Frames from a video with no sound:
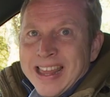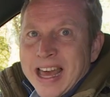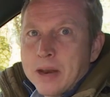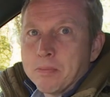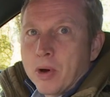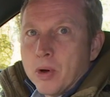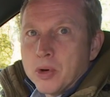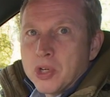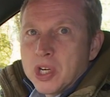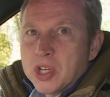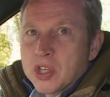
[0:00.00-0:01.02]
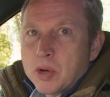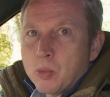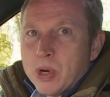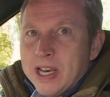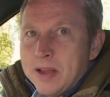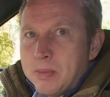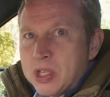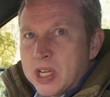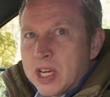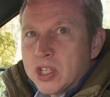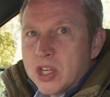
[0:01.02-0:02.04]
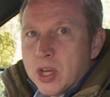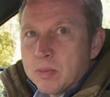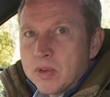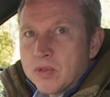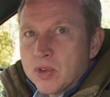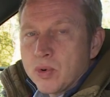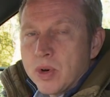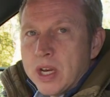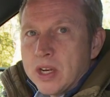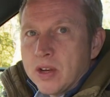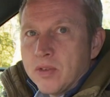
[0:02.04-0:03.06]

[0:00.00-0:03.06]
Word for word: that approach is somewhat limiting in terms of screen